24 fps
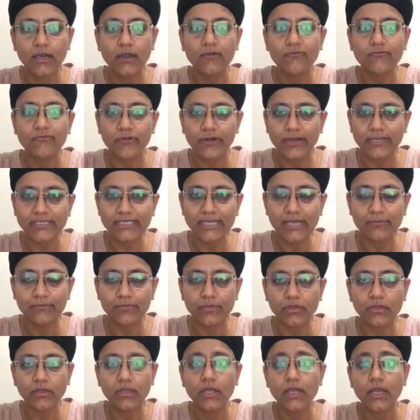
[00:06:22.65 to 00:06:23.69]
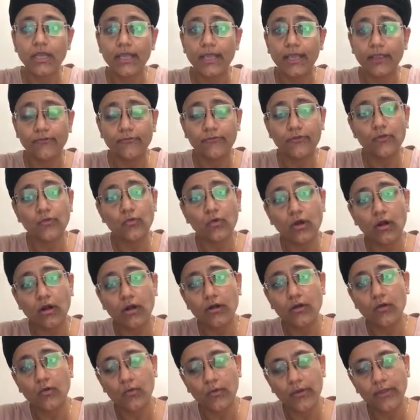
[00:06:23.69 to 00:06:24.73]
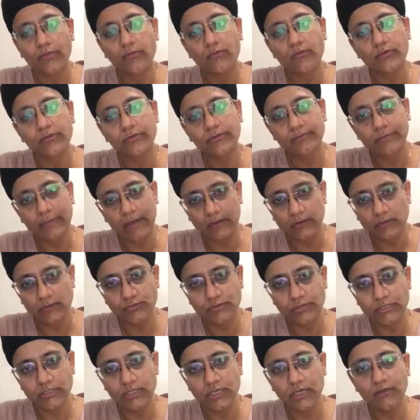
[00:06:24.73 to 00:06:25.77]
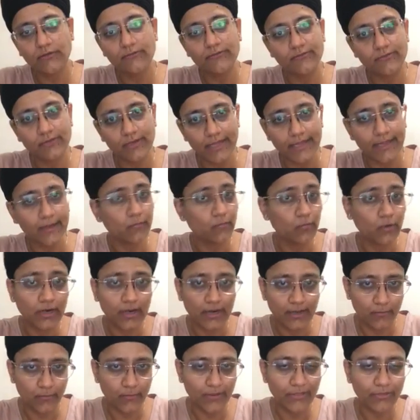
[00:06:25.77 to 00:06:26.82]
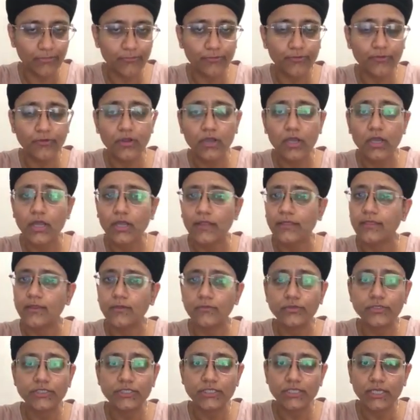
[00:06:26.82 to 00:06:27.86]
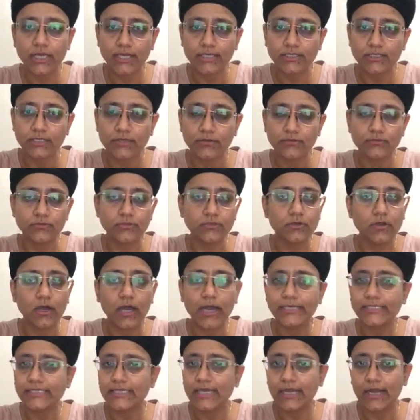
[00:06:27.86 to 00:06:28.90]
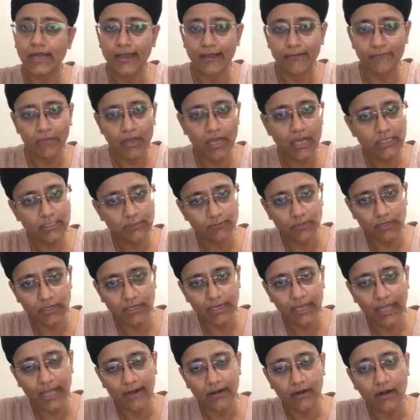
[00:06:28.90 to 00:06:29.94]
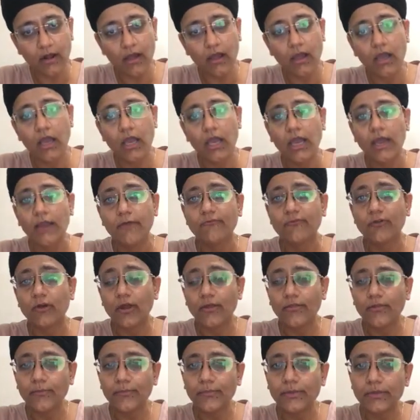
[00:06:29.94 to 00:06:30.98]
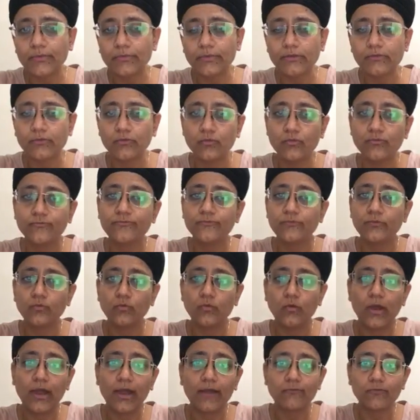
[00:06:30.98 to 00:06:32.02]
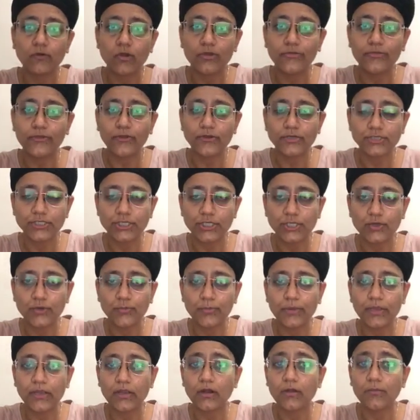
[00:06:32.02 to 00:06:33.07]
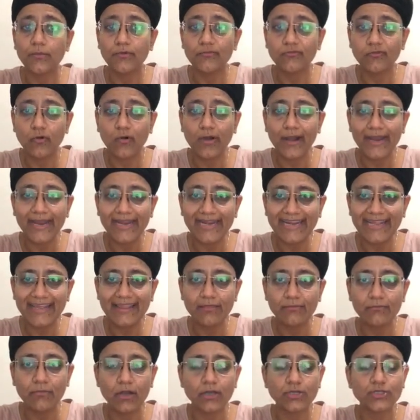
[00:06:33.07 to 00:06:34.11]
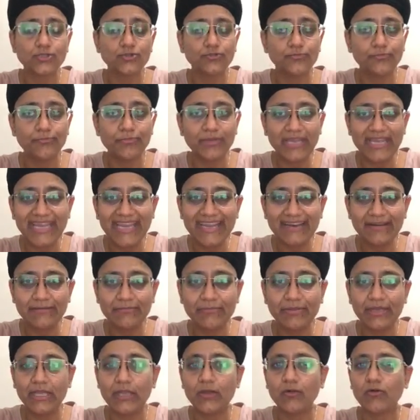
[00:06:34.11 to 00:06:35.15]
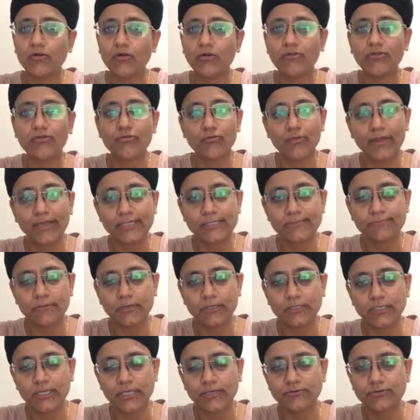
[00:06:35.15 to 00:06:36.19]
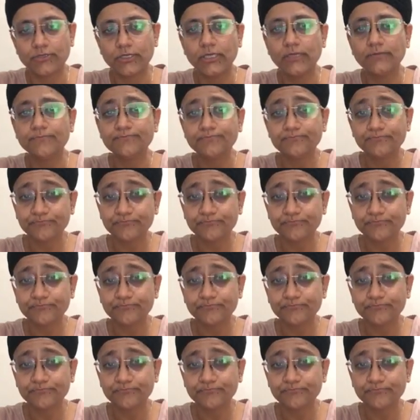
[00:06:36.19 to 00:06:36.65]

For example, if you are going through a spouse visa, like what I went through, they would just ask you. So I said, I have my husband in Canada. For other people who have got their COPR before 18th March through PNP or through Express Entry,